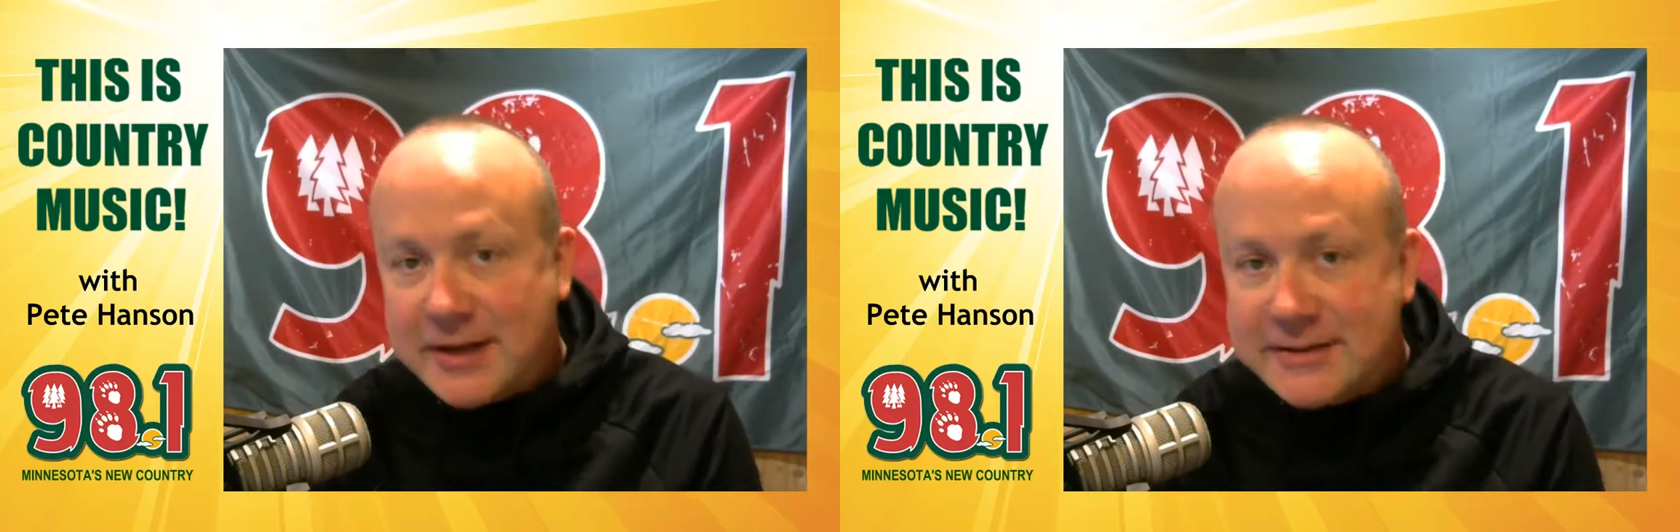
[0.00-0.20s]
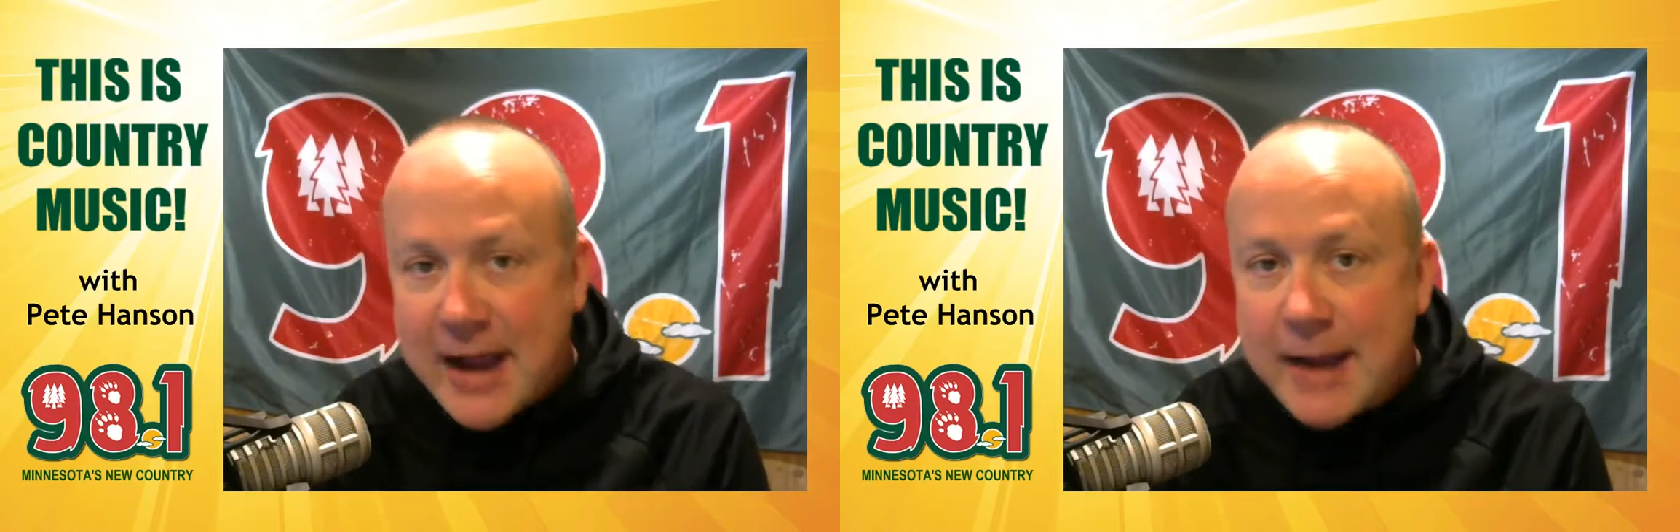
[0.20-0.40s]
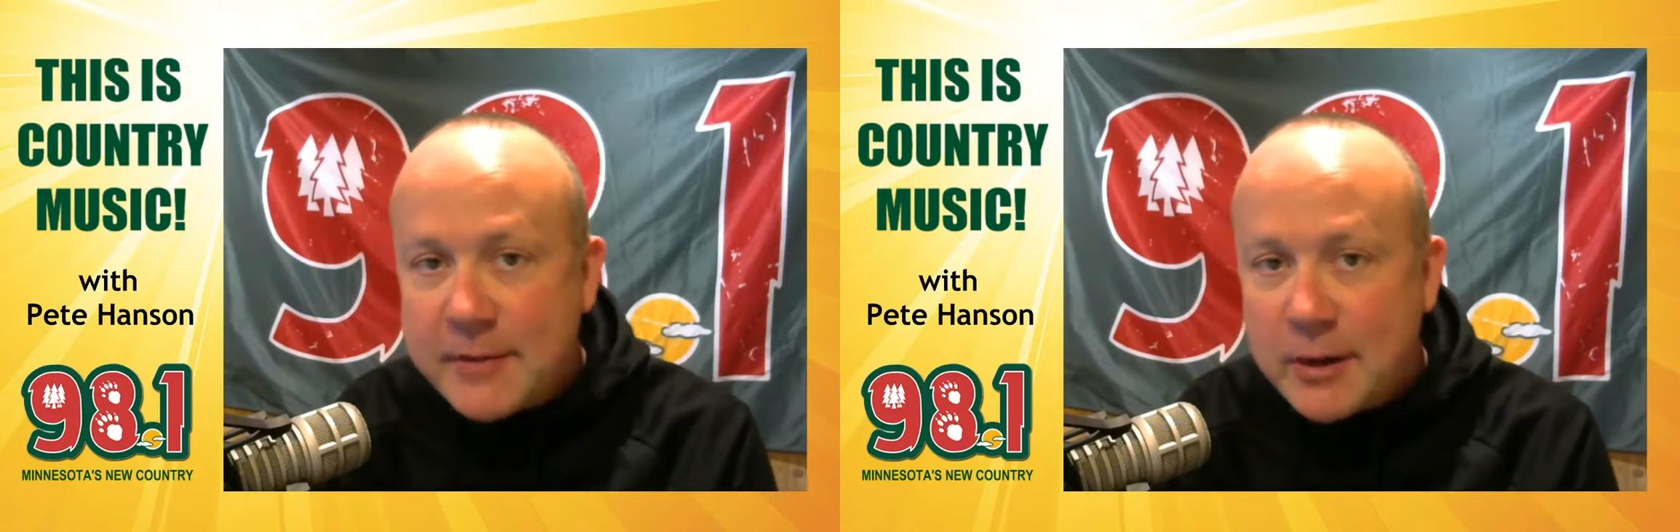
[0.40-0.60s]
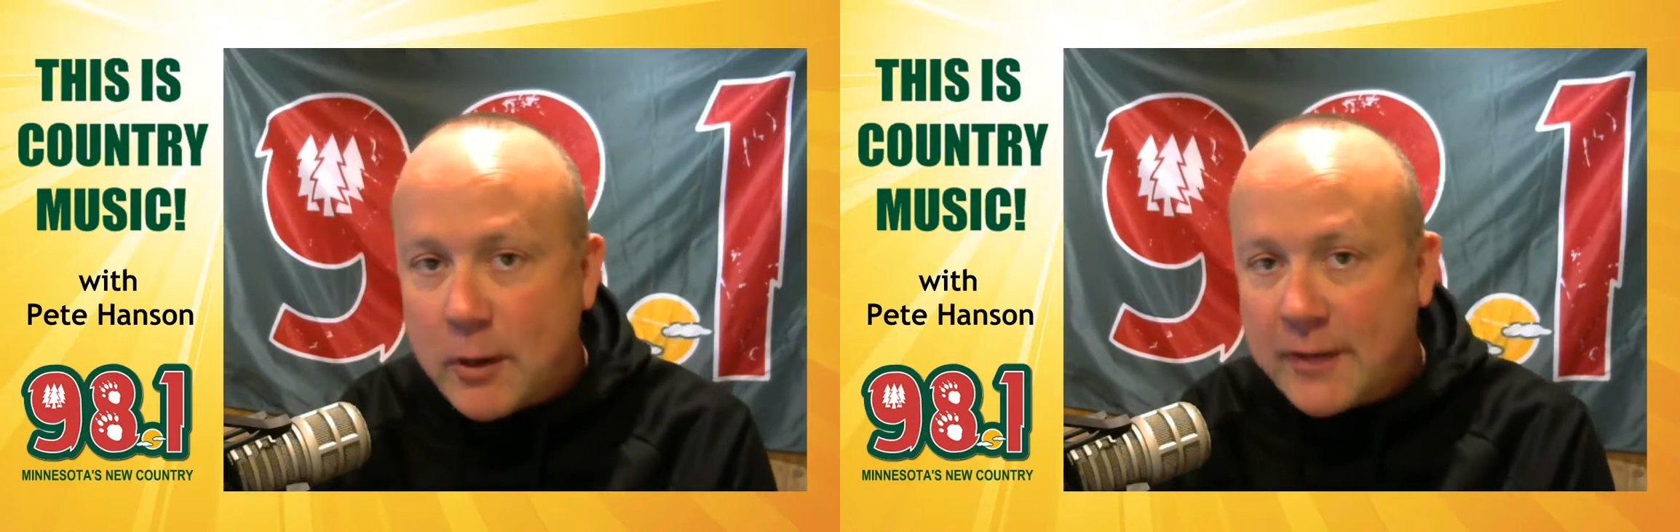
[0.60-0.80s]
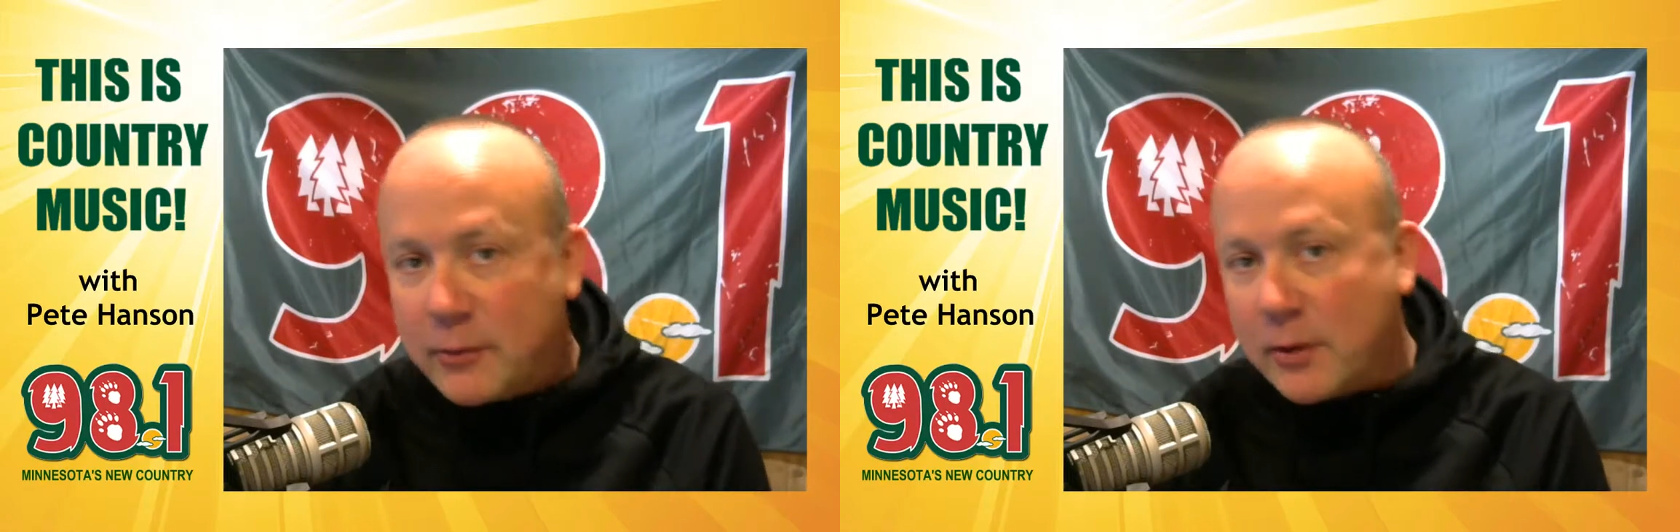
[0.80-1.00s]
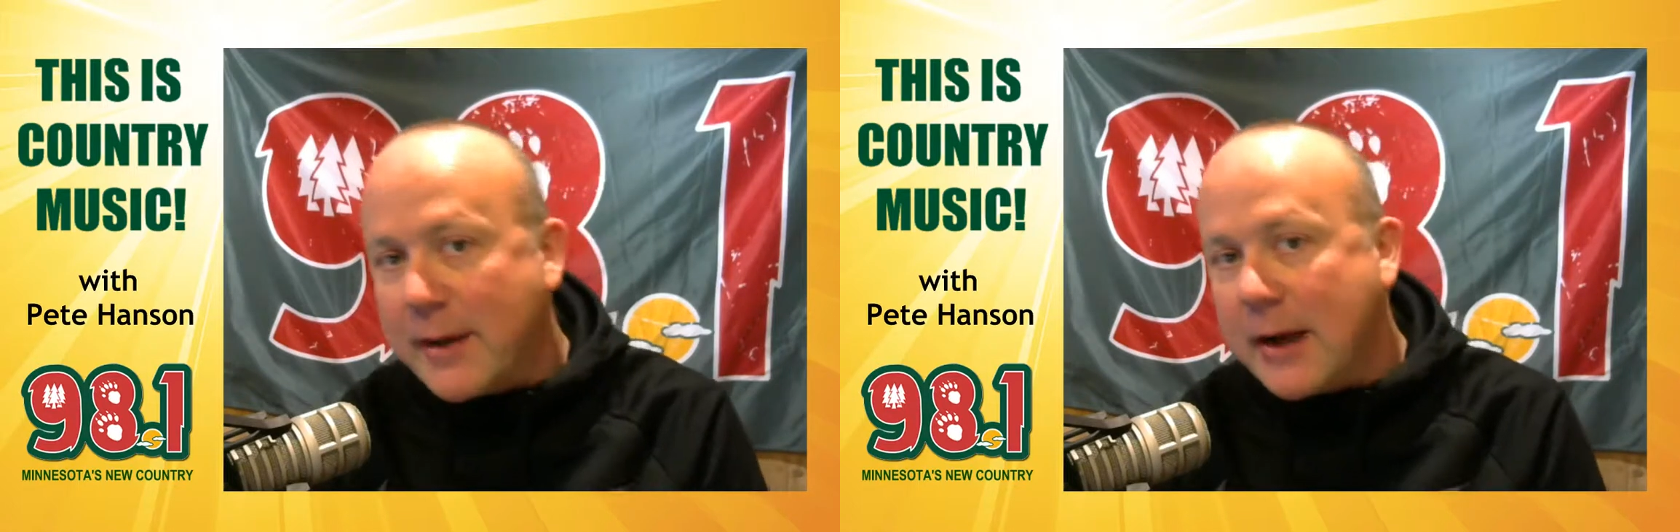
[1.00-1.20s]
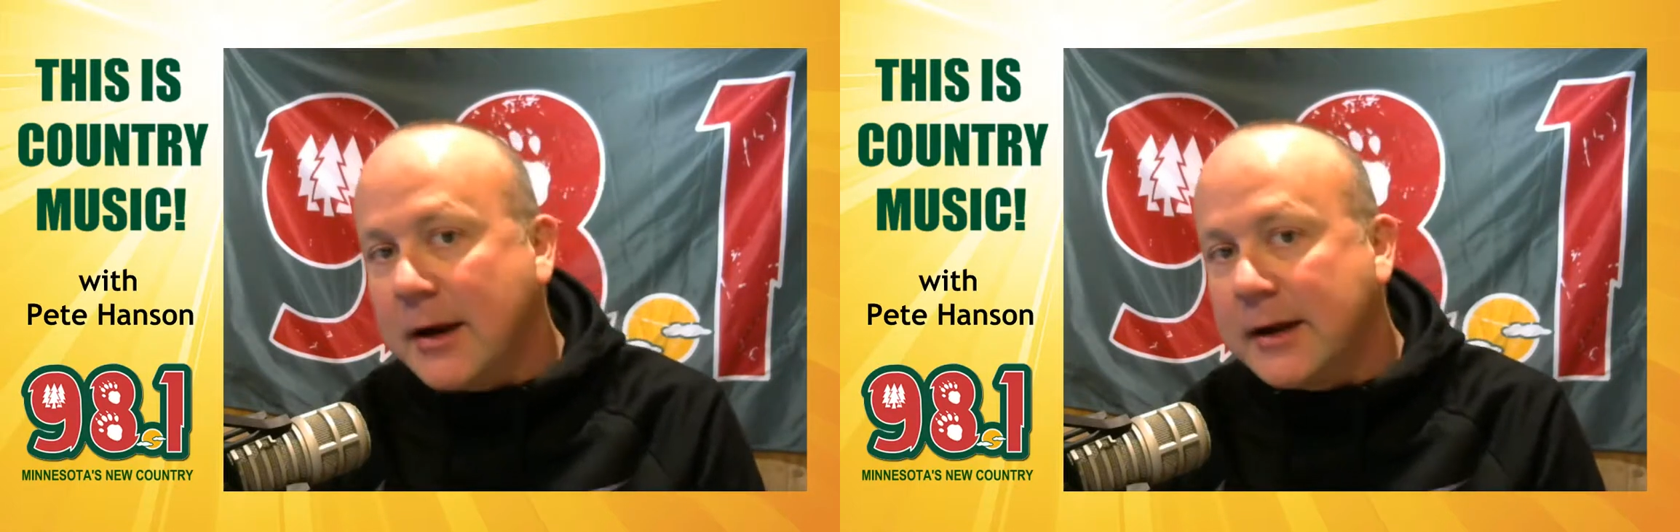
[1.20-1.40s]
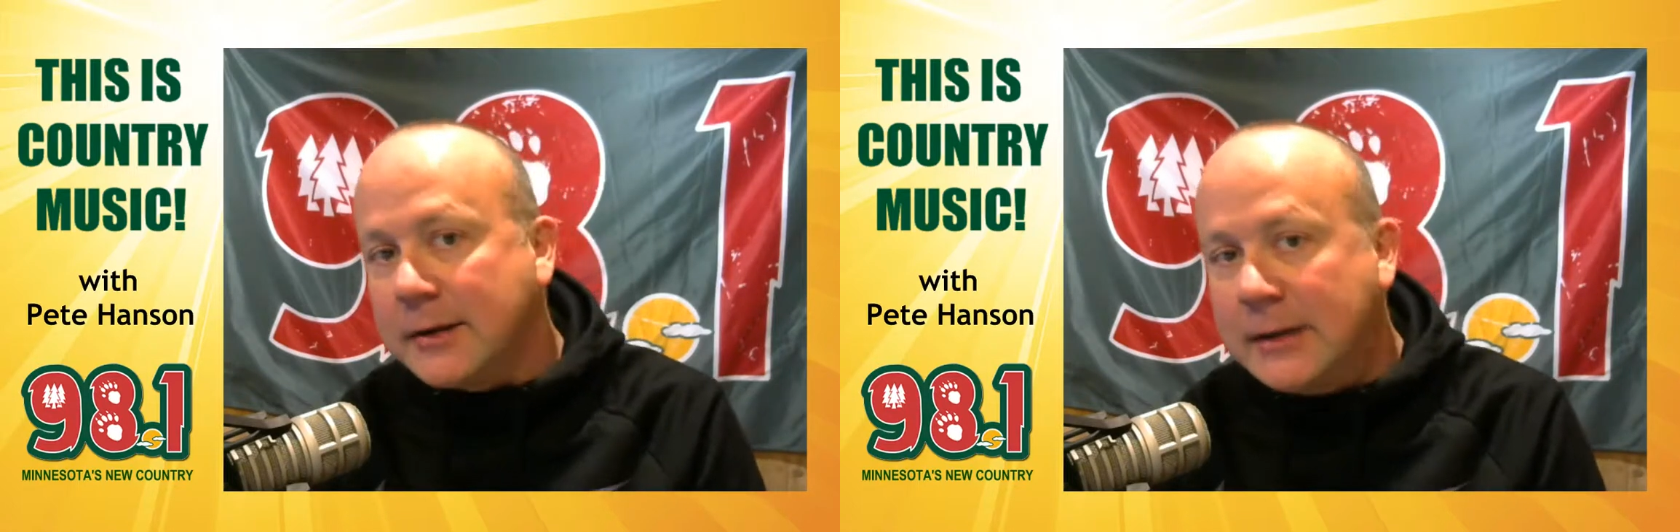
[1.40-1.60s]
time there while they were
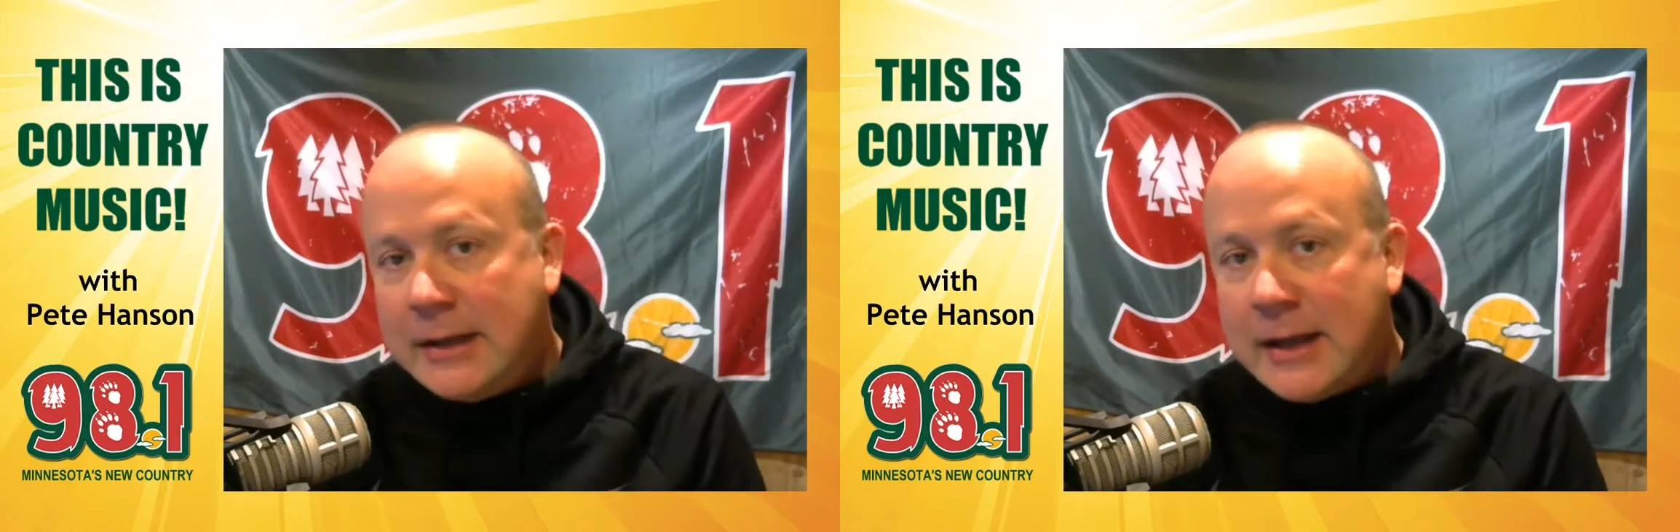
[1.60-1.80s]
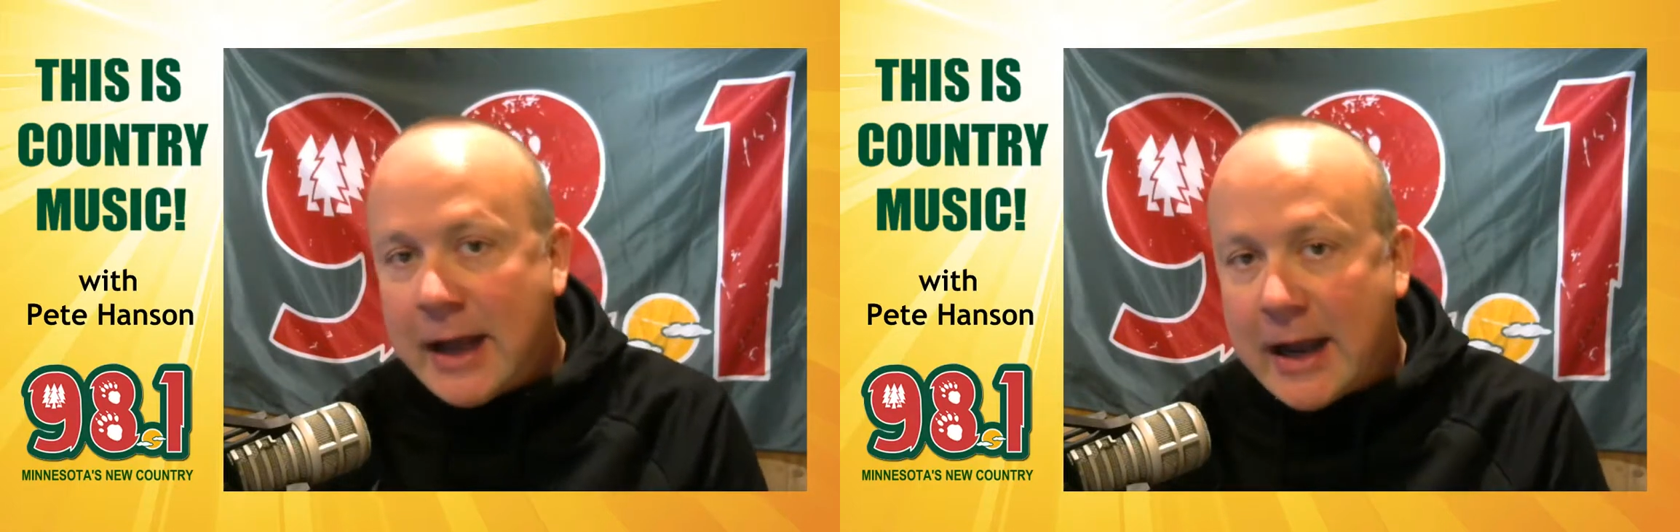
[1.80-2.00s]
married, and uh,